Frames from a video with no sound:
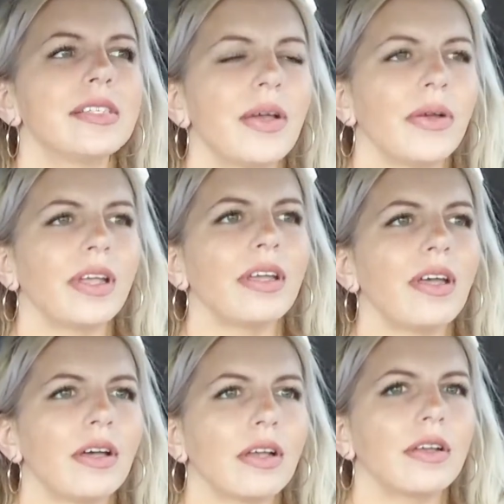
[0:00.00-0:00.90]
So it
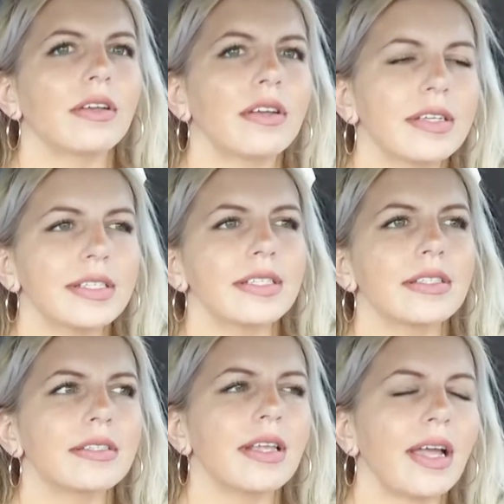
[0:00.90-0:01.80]

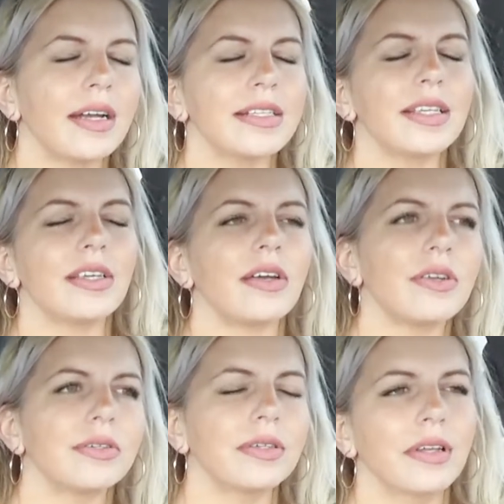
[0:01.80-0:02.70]
goes, how does it go?